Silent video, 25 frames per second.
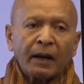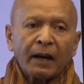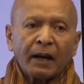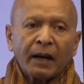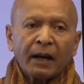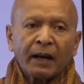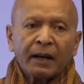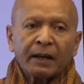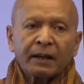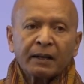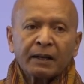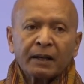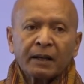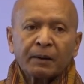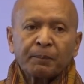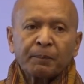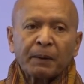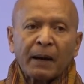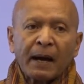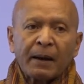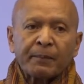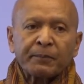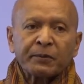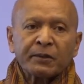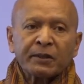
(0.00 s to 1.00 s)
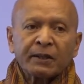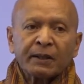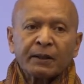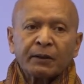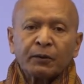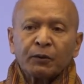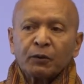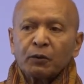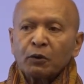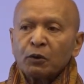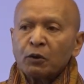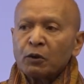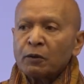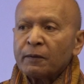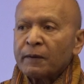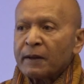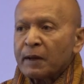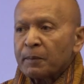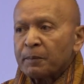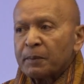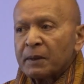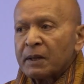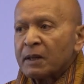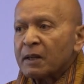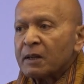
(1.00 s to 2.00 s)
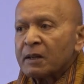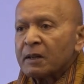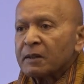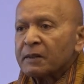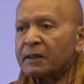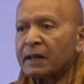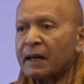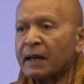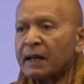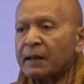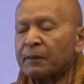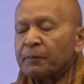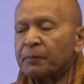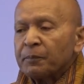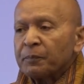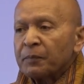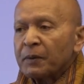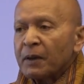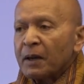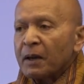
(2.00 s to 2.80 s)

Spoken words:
And perhaps over a period of time,